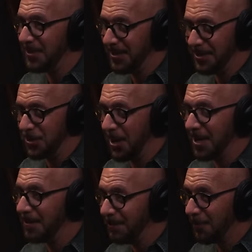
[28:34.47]
to try
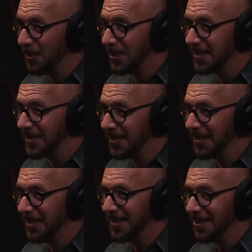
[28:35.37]
and enforce
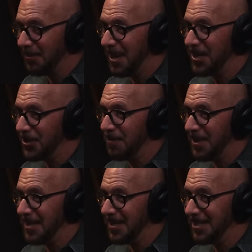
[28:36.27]
the way it should
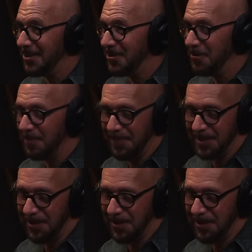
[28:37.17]
be. So mm-hmm.